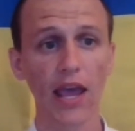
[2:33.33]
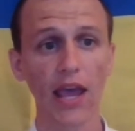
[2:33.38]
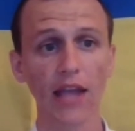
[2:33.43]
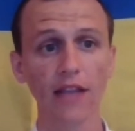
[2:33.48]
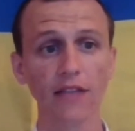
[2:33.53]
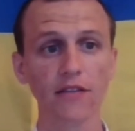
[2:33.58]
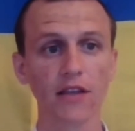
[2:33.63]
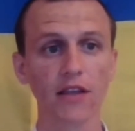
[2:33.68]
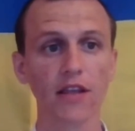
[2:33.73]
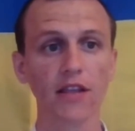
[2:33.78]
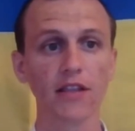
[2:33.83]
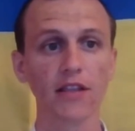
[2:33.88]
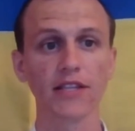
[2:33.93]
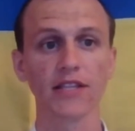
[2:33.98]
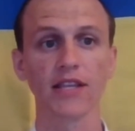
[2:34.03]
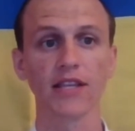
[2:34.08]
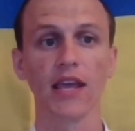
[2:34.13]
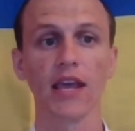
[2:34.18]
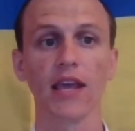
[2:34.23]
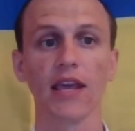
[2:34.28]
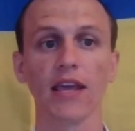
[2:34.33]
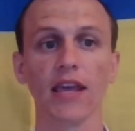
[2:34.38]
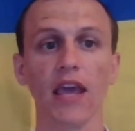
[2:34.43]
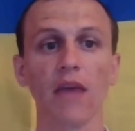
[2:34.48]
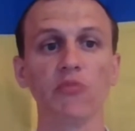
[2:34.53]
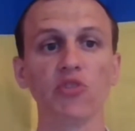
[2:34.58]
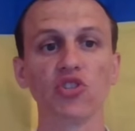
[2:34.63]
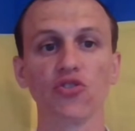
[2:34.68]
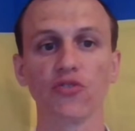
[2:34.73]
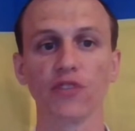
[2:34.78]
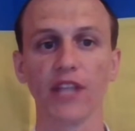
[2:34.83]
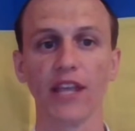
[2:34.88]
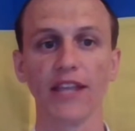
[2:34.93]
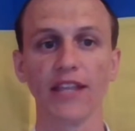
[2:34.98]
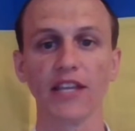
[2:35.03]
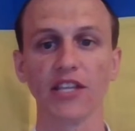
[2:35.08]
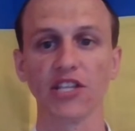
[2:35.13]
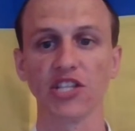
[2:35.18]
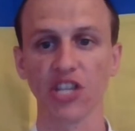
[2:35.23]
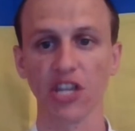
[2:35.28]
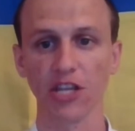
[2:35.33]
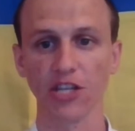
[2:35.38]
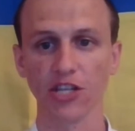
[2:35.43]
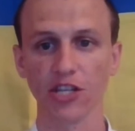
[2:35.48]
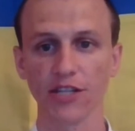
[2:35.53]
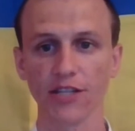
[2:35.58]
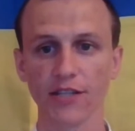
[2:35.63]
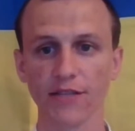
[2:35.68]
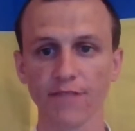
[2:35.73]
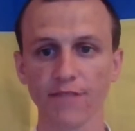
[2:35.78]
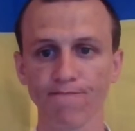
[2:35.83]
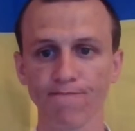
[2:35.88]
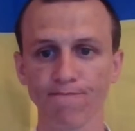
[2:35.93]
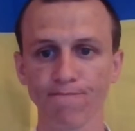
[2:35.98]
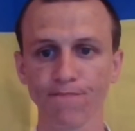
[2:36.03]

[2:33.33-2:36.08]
And it is a capture data changes.